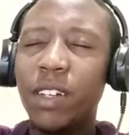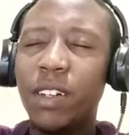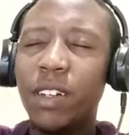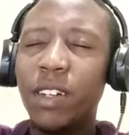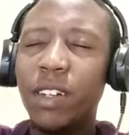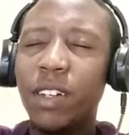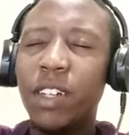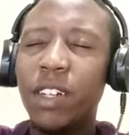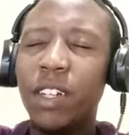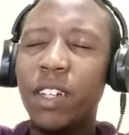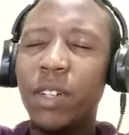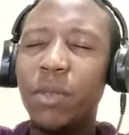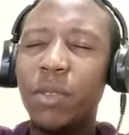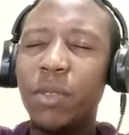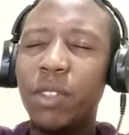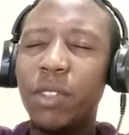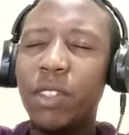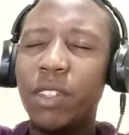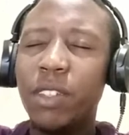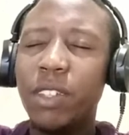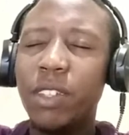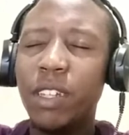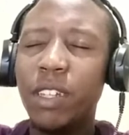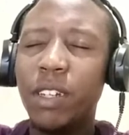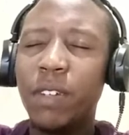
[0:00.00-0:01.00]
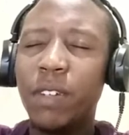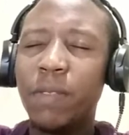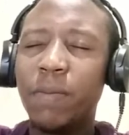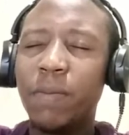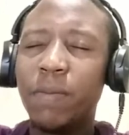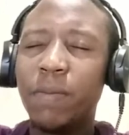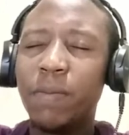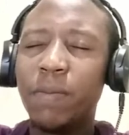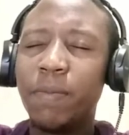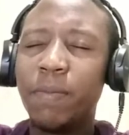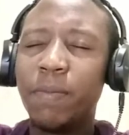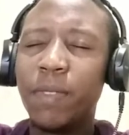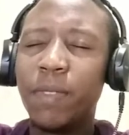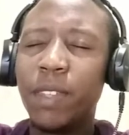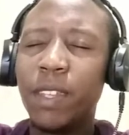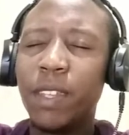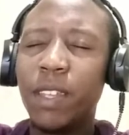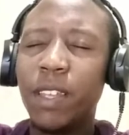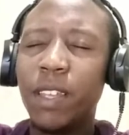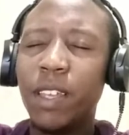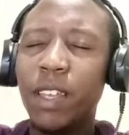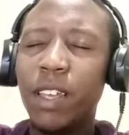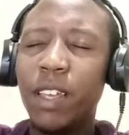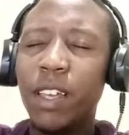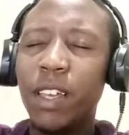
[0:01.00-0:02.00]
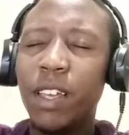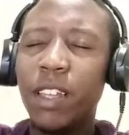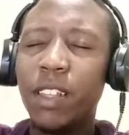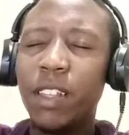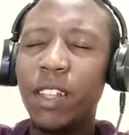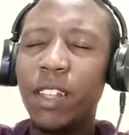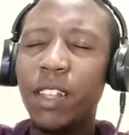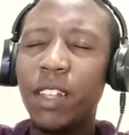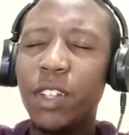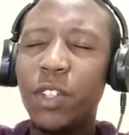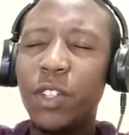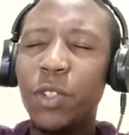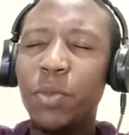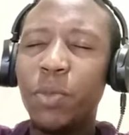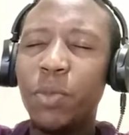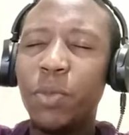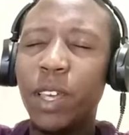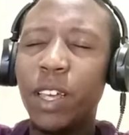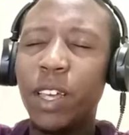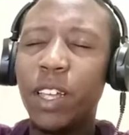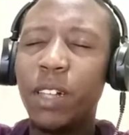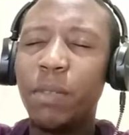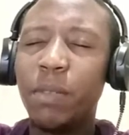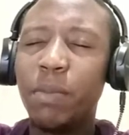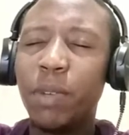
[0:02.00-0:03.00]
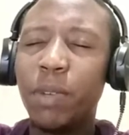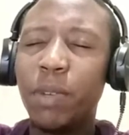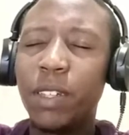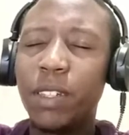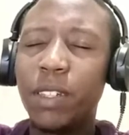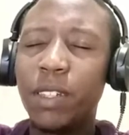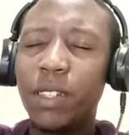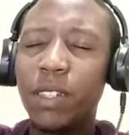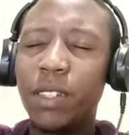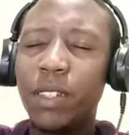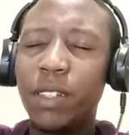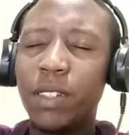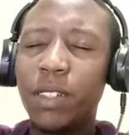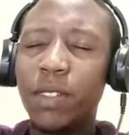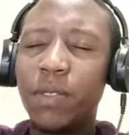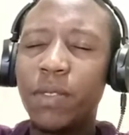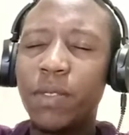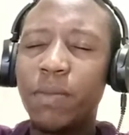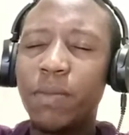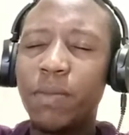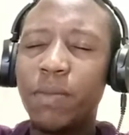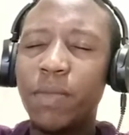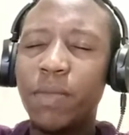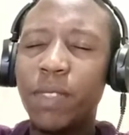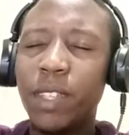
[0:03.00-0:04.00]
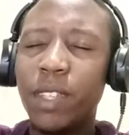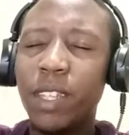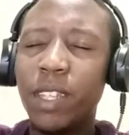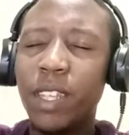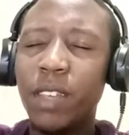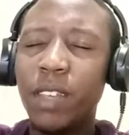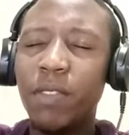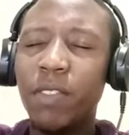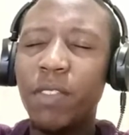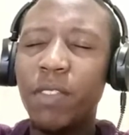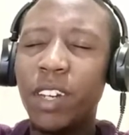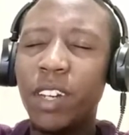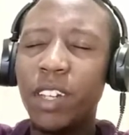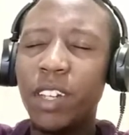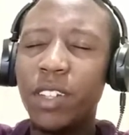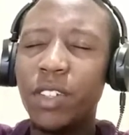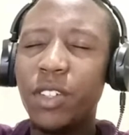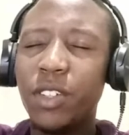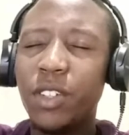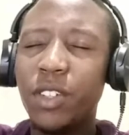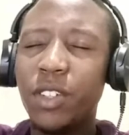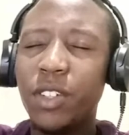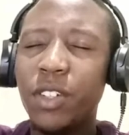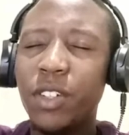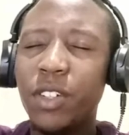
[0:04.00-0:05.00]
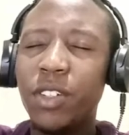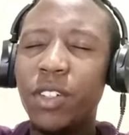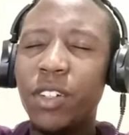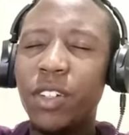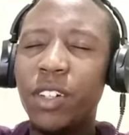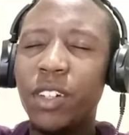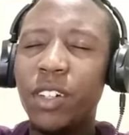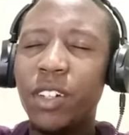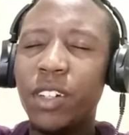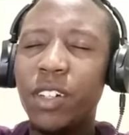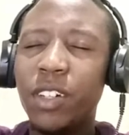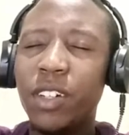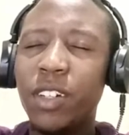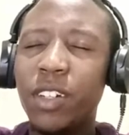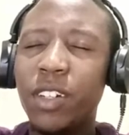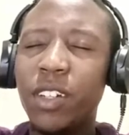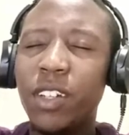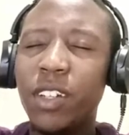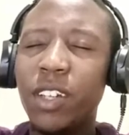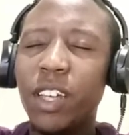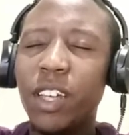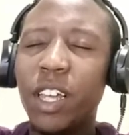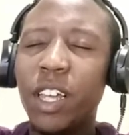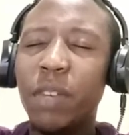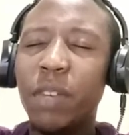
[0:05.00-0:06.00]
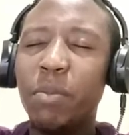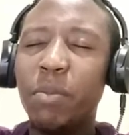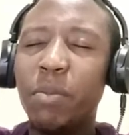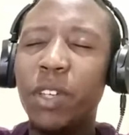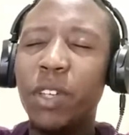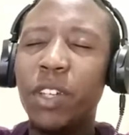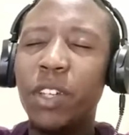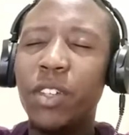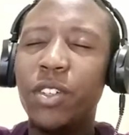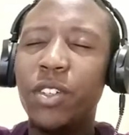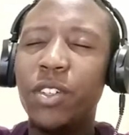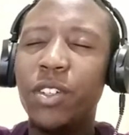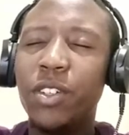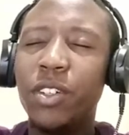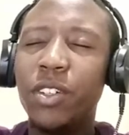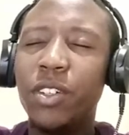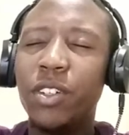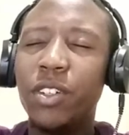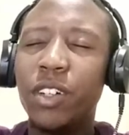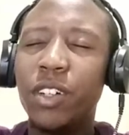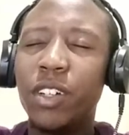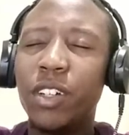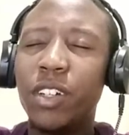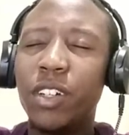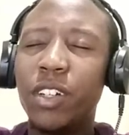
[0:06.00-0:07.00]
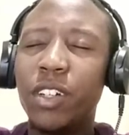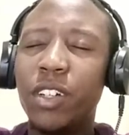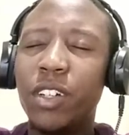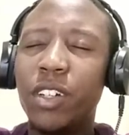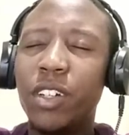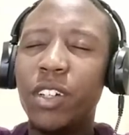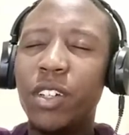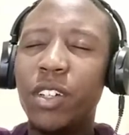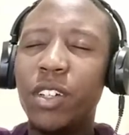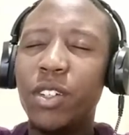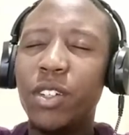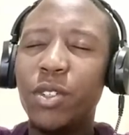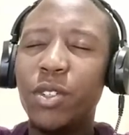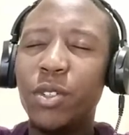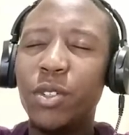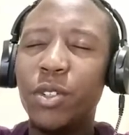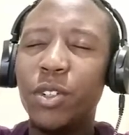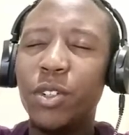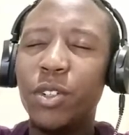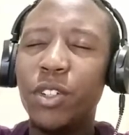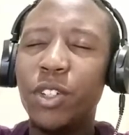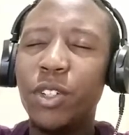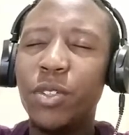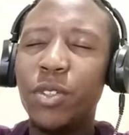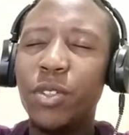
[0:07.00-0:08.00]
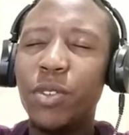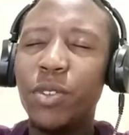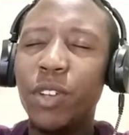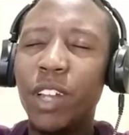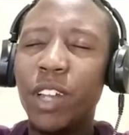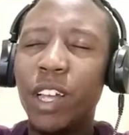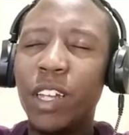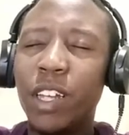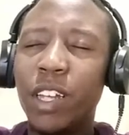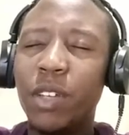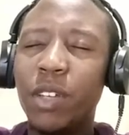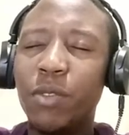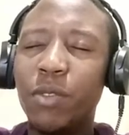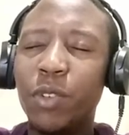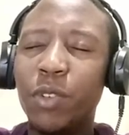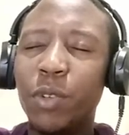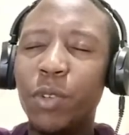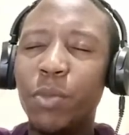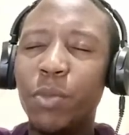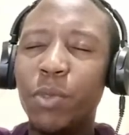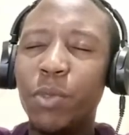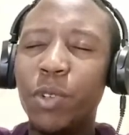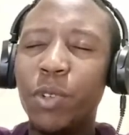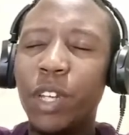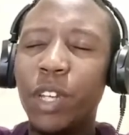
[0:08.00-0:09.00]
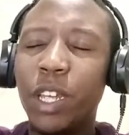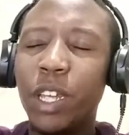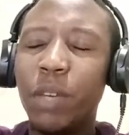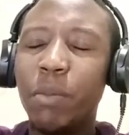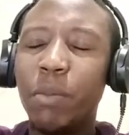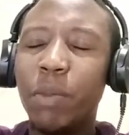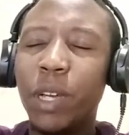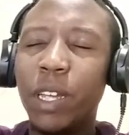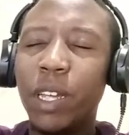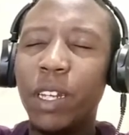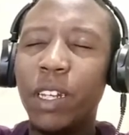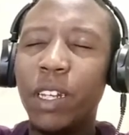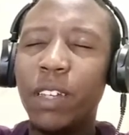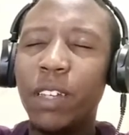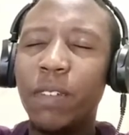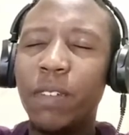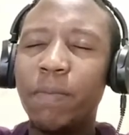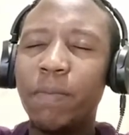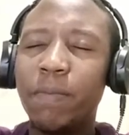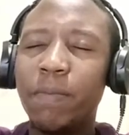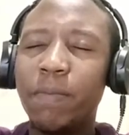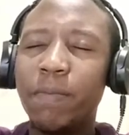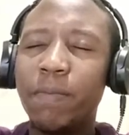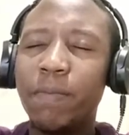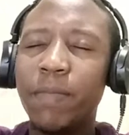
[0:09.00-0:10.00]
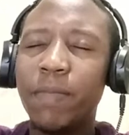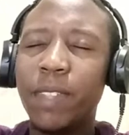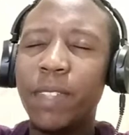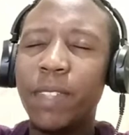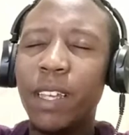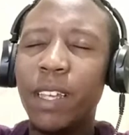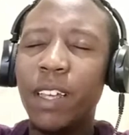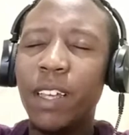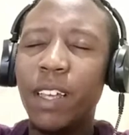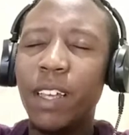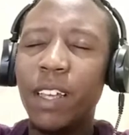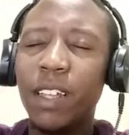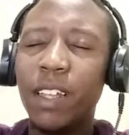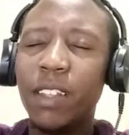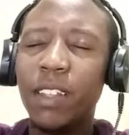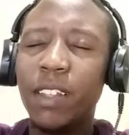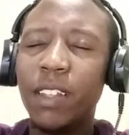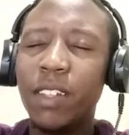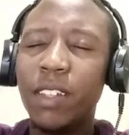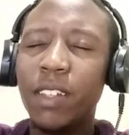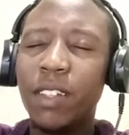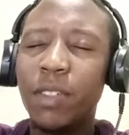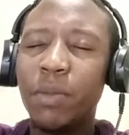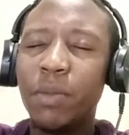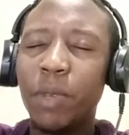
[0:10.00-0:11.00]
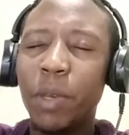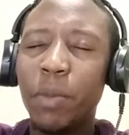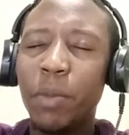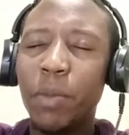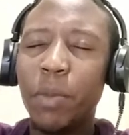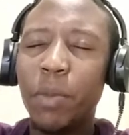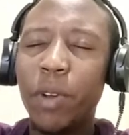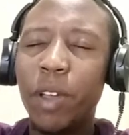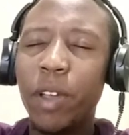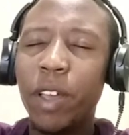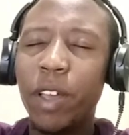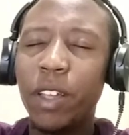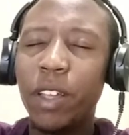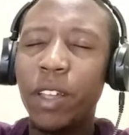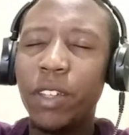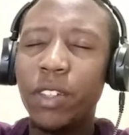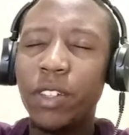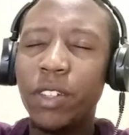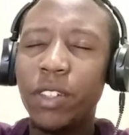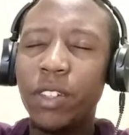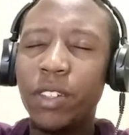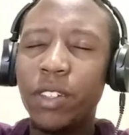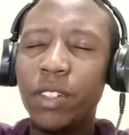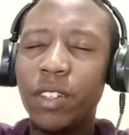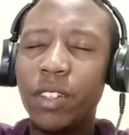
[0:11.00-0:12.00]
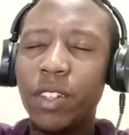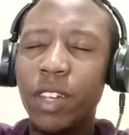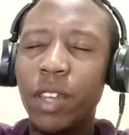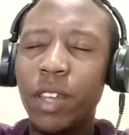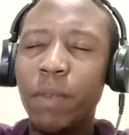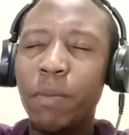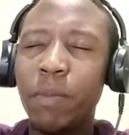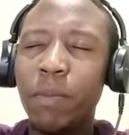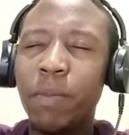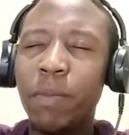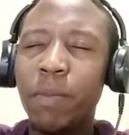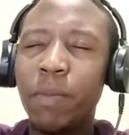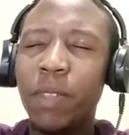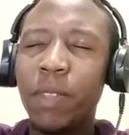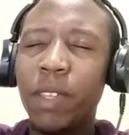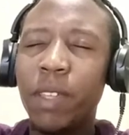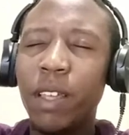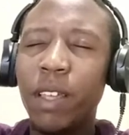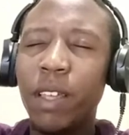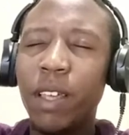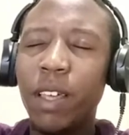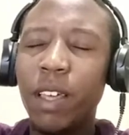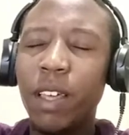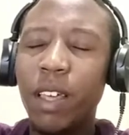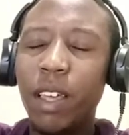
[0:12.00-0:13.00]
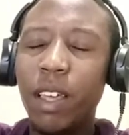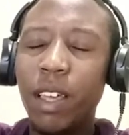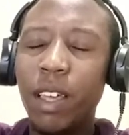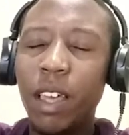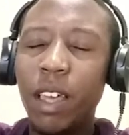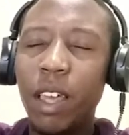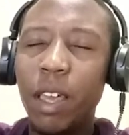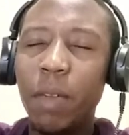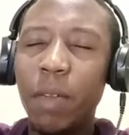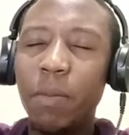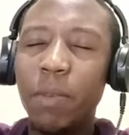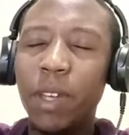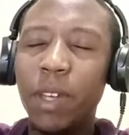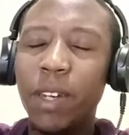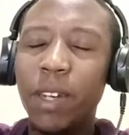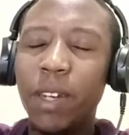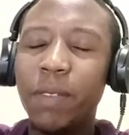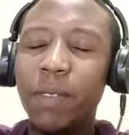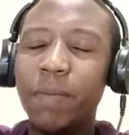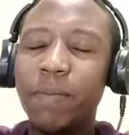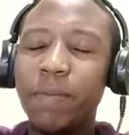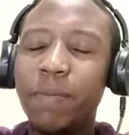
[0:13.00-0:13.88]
ridden with sin, and that you may help us, even as children and big children, to continue learning from you day by day. And this is my prayer in Jesus' name. Amen.